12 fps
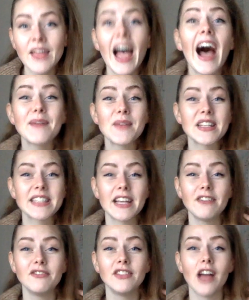I myself
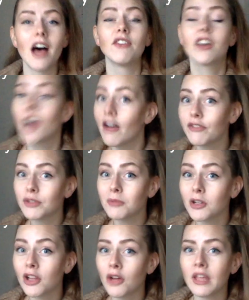love comfortable
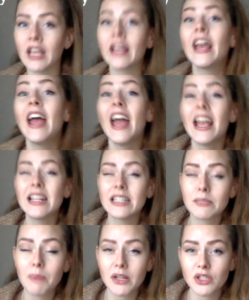clothing, and
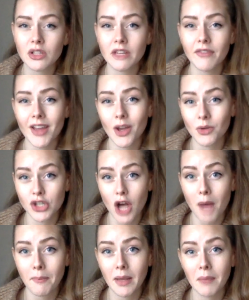especially if I go
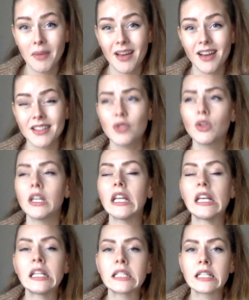shopping because you can
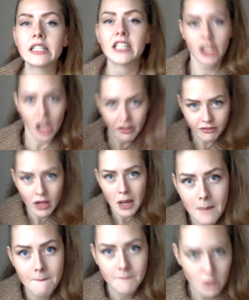easily take it off,
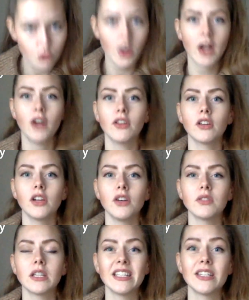try on the clothes,
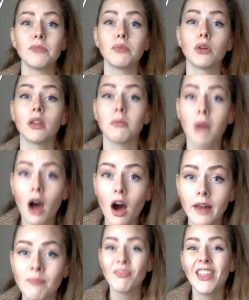and easily put them on.
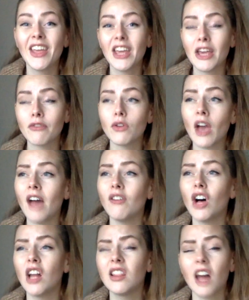If you have
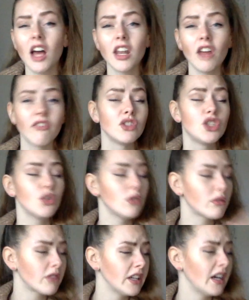a lot of
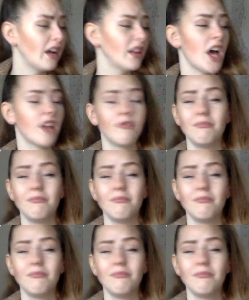jewelry, a lot of,